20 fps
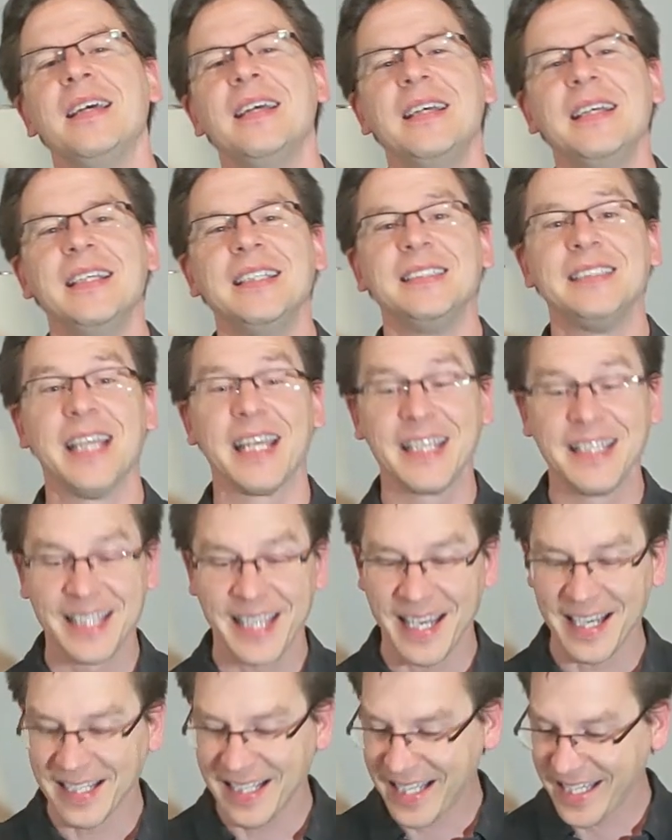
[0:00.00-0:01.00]
Second thing I
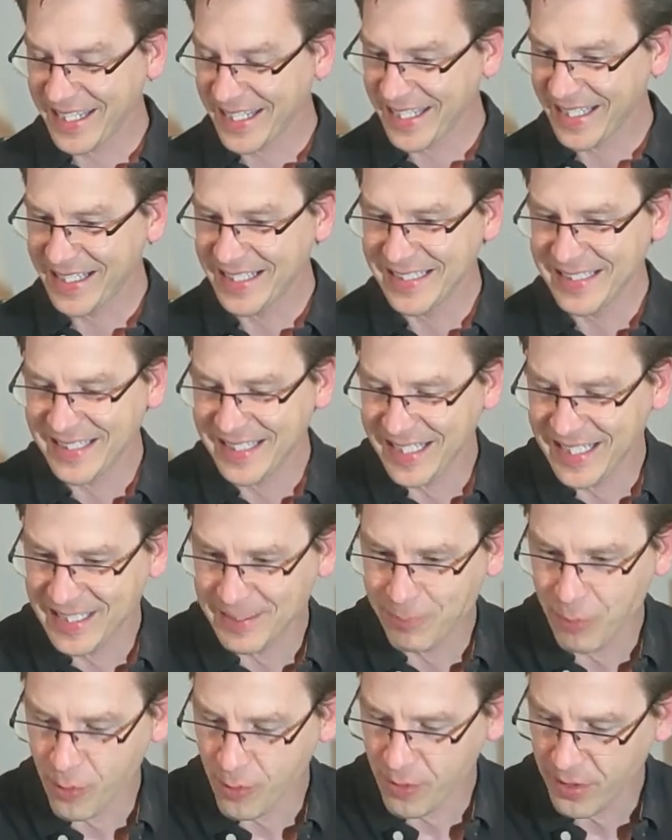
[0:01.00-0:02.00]
like is these
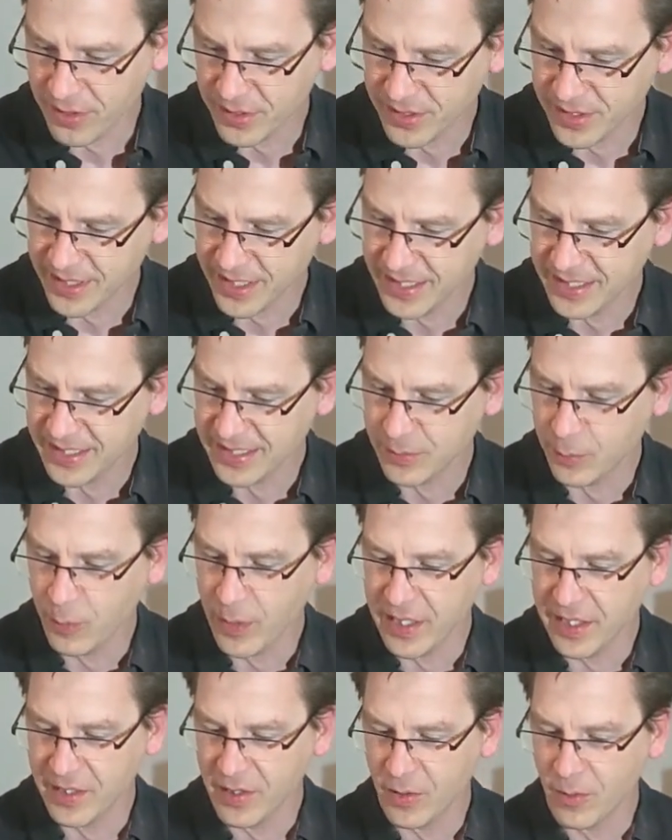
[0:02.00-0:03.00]
boards, these
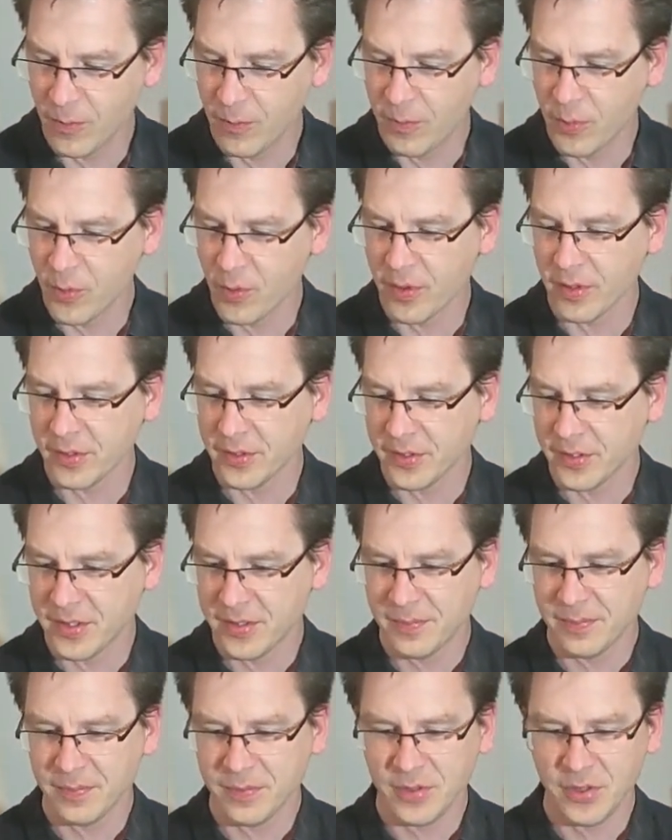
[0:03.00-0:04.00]
window boards.
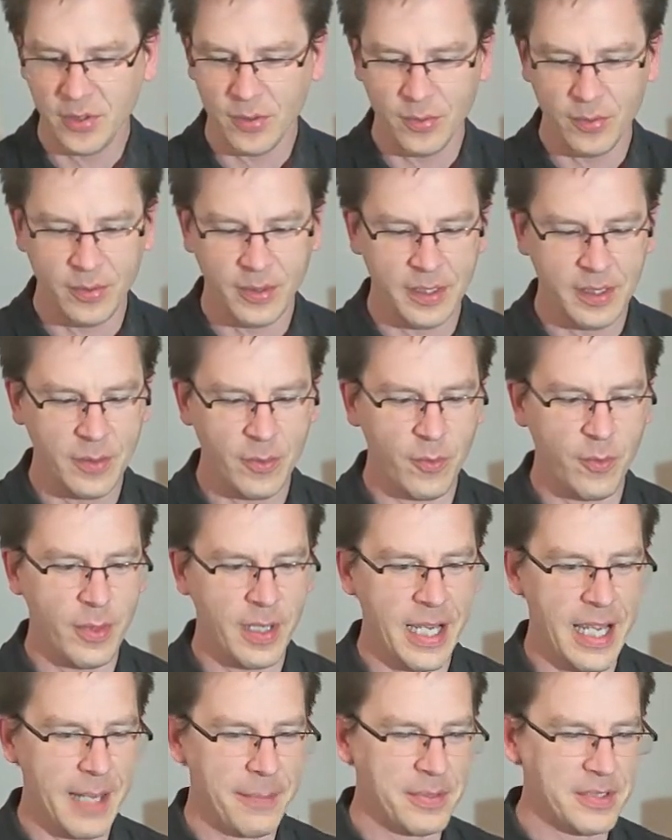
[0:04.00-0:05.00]
So what
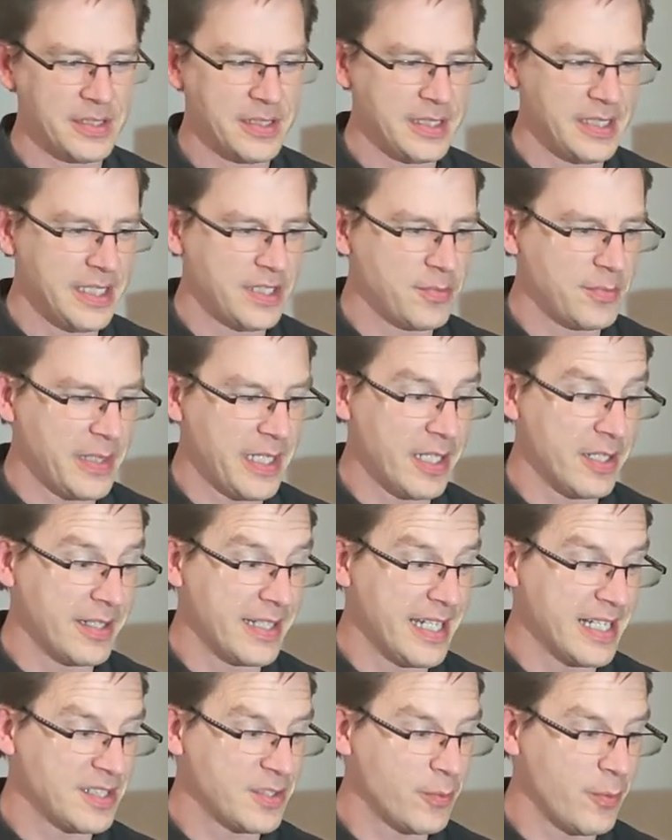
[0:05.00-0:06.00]
happens is each player
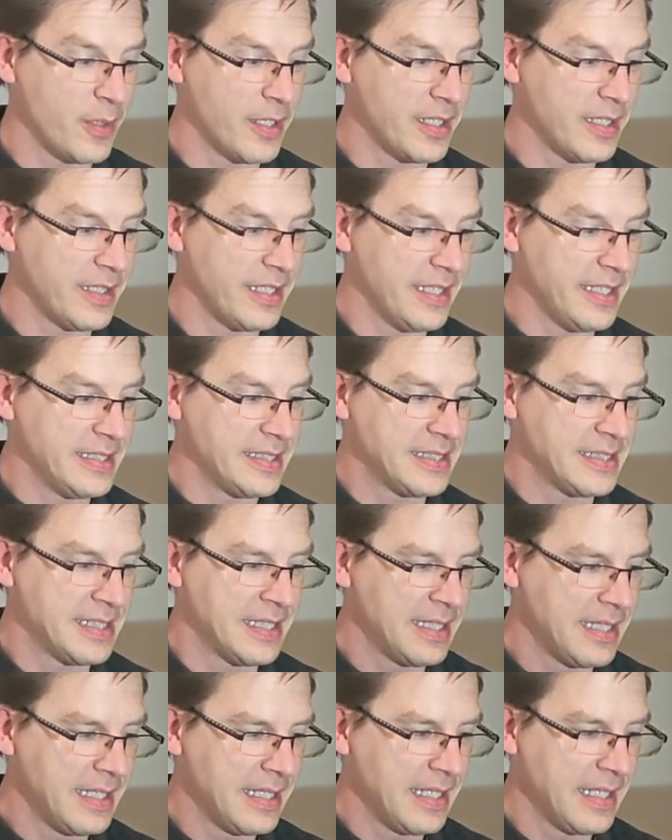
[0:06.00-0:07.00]
gets one of these
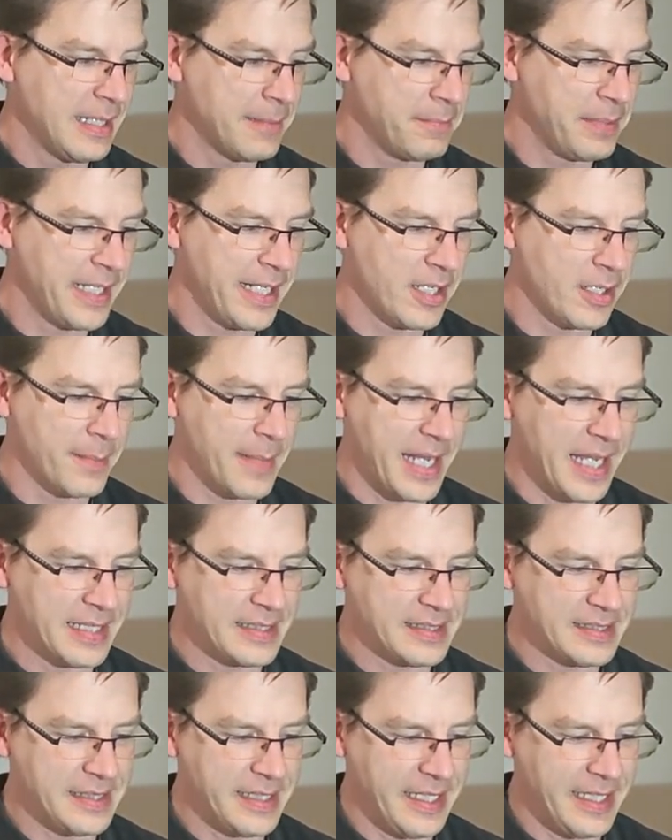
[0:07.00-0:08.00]
player
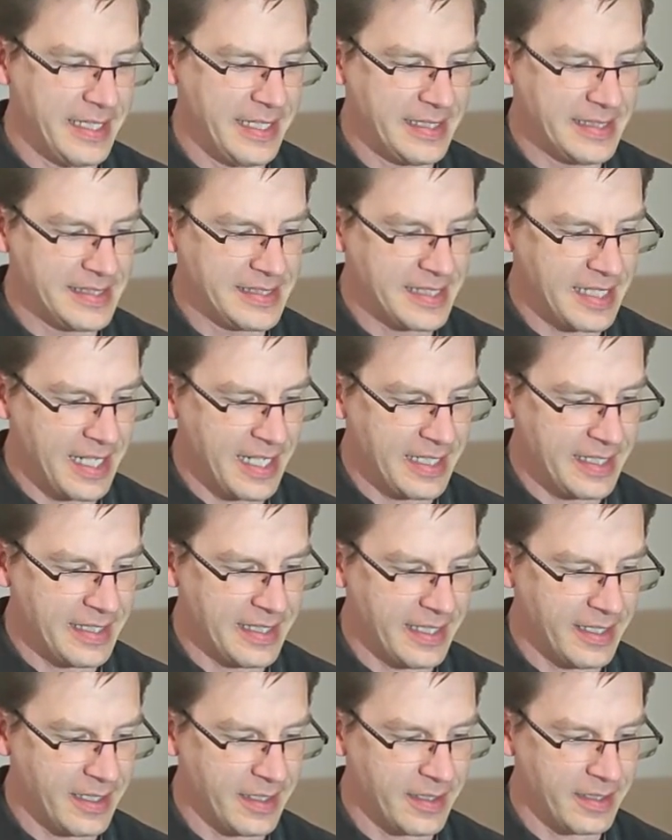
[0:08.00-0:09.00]
mats, and inside
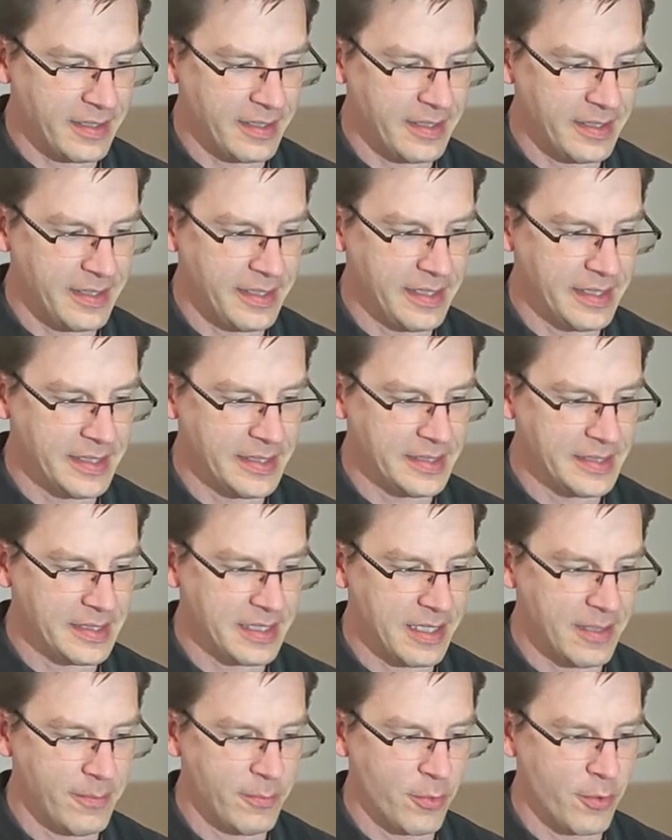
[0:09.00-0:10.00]
there is a
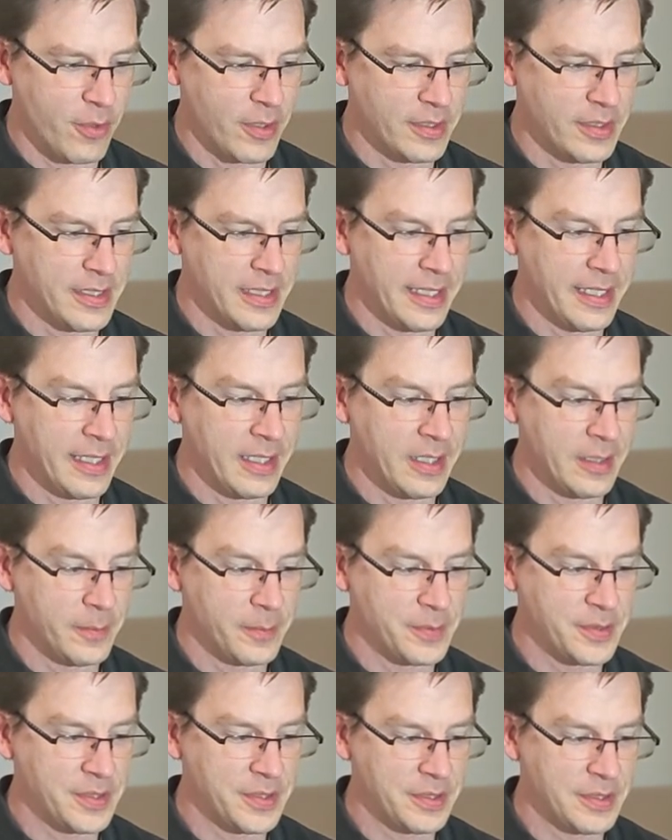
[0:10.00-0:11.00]
board that
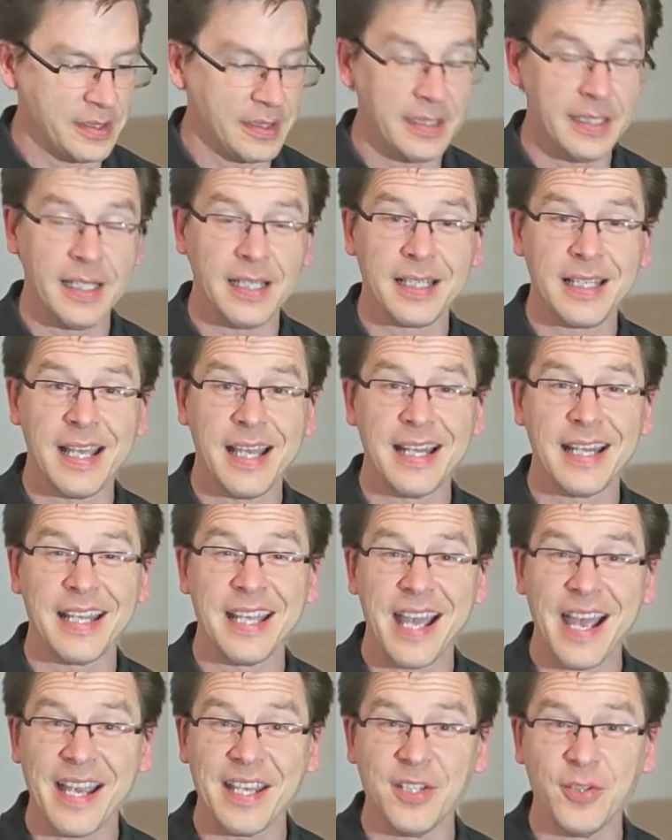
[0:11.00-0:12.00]
helps kind of
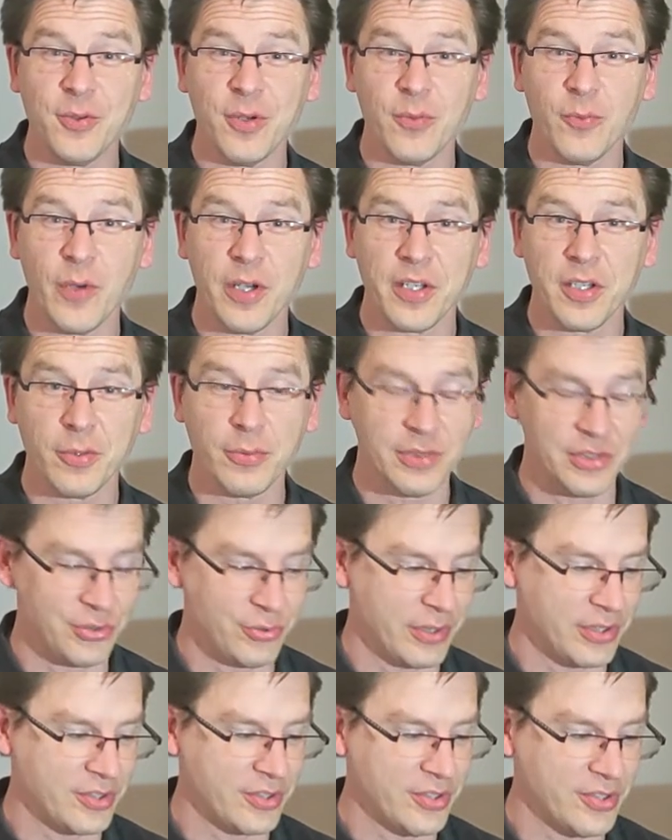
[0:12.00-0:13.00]
guide you on what your
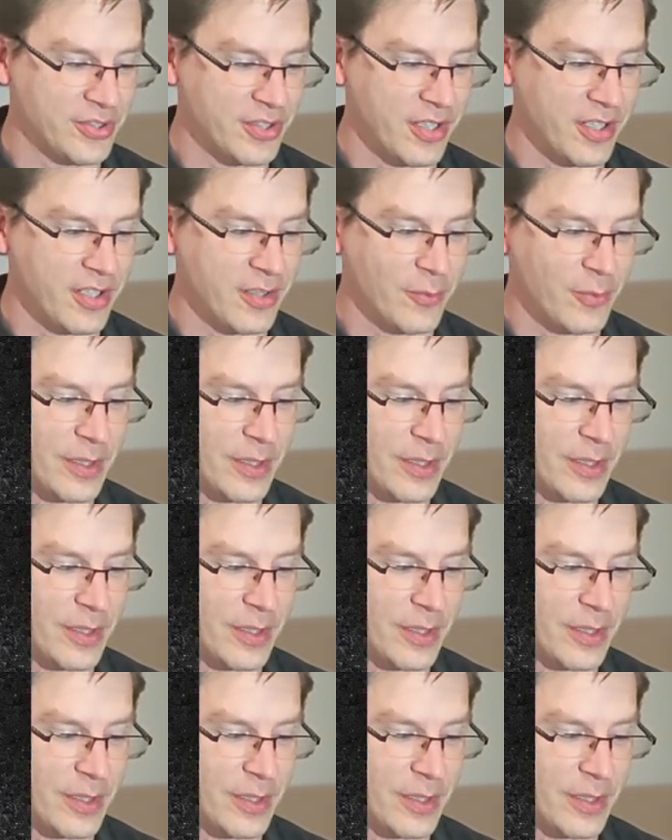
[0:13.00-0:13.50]
restrictions are, where